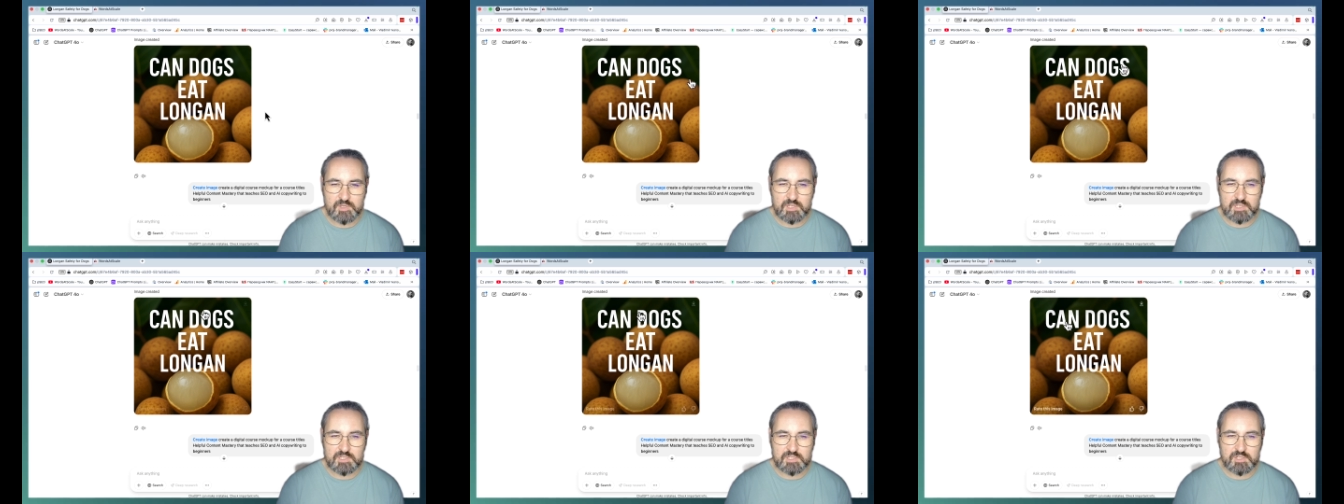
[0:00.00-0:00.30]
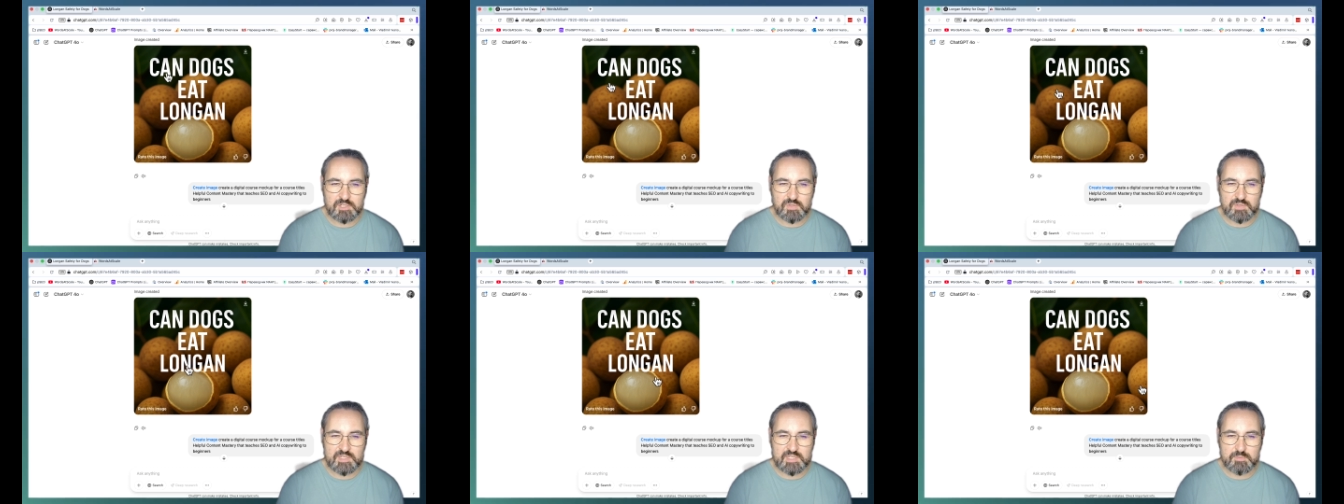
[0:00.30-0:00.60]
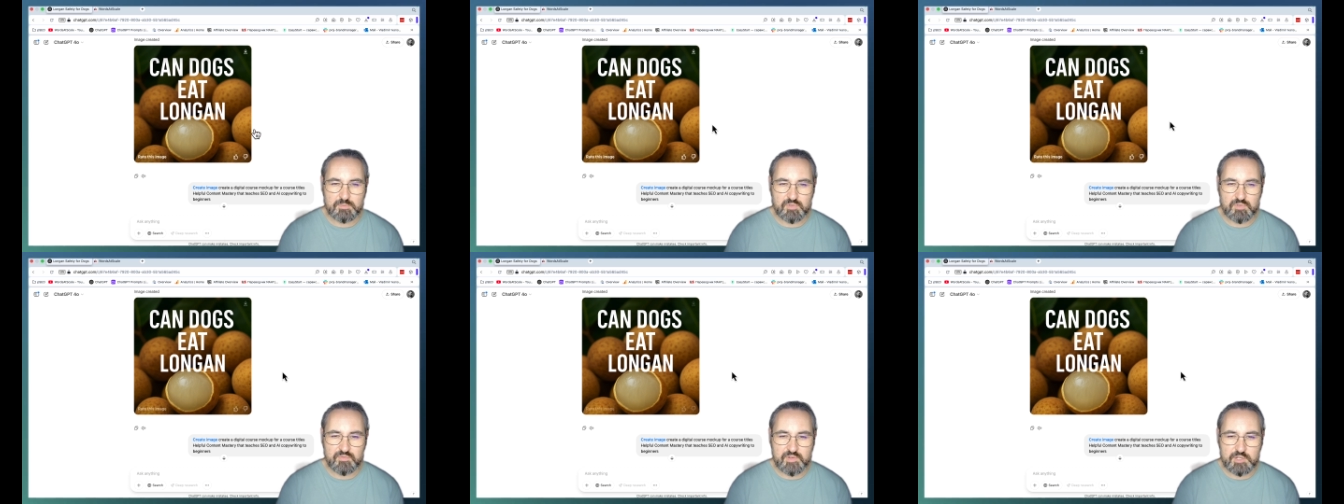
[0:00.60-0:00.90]
You can do
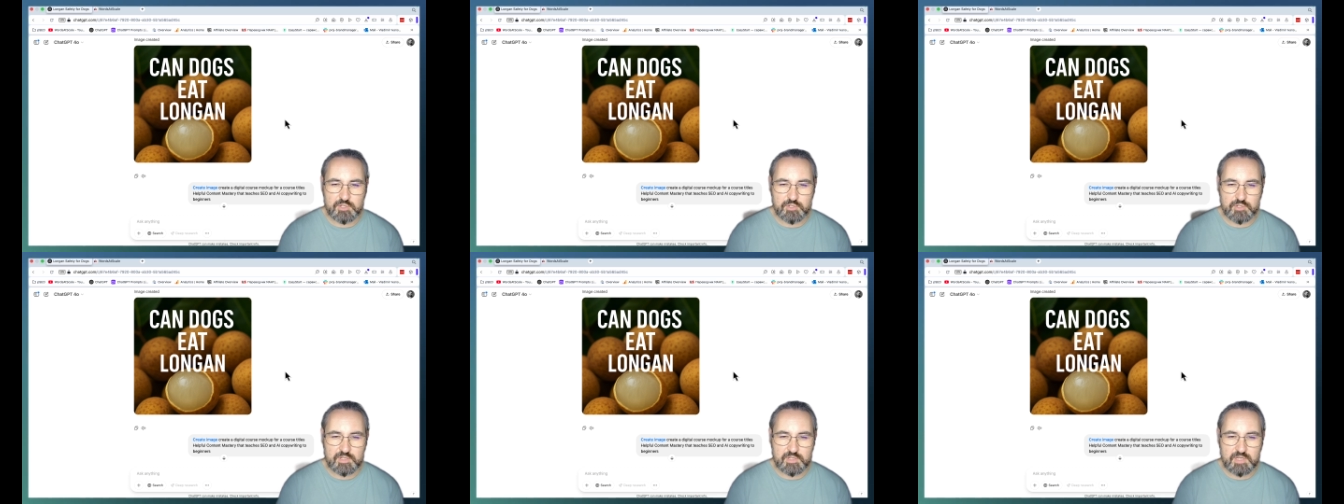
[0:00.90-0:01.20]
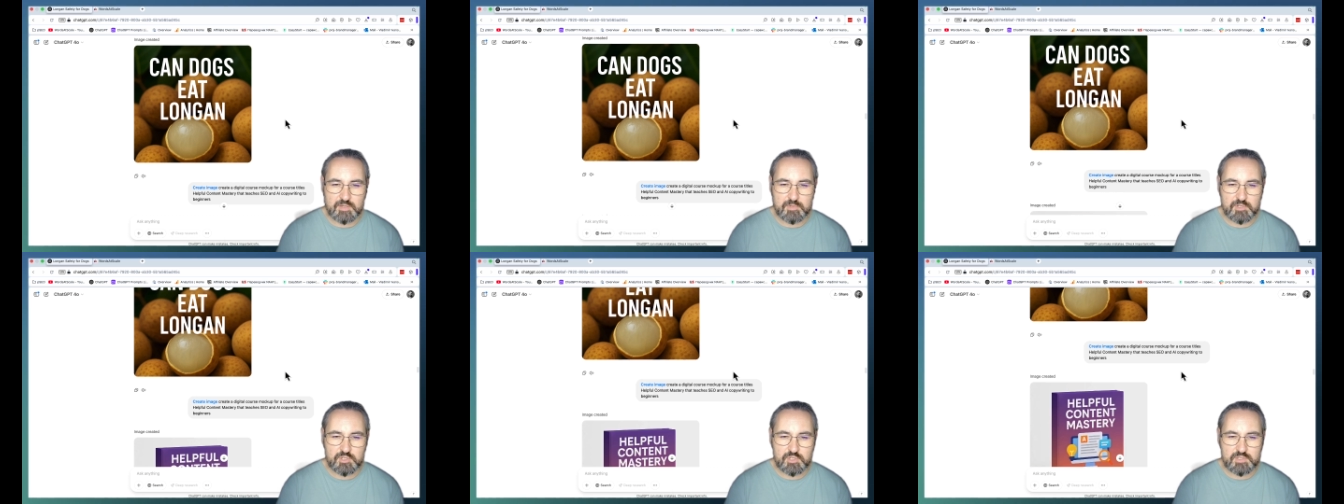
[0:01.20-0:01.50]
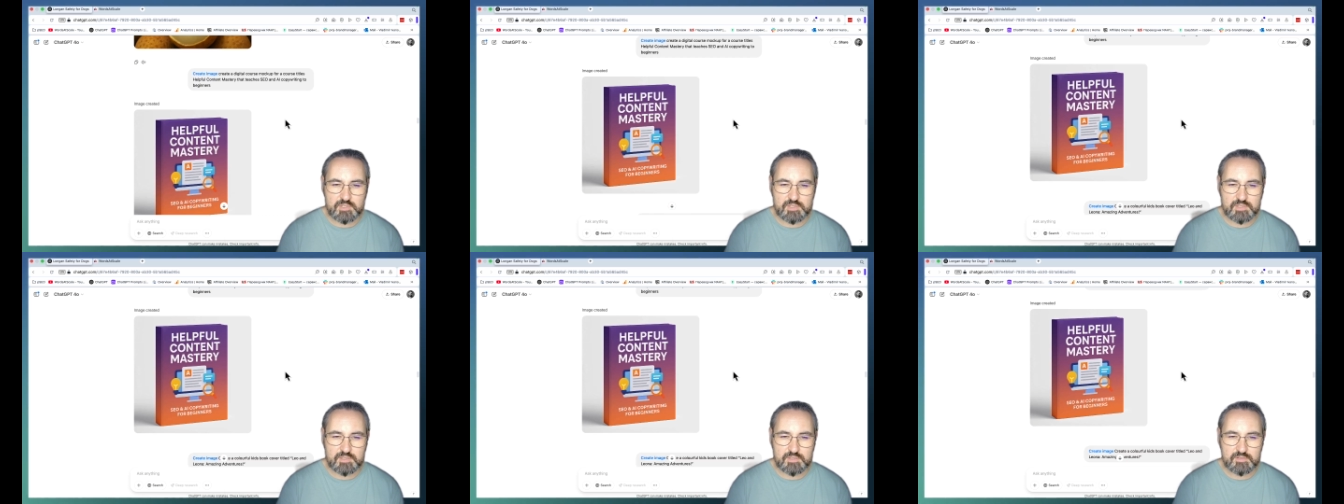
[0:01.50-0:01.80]
simple featured
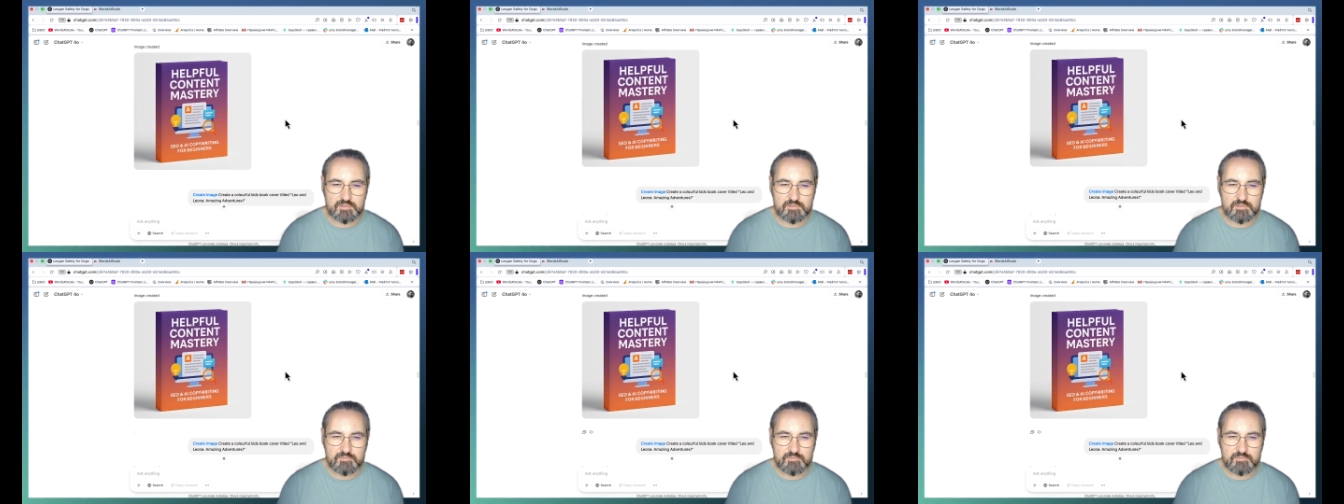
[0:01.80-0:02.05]
images.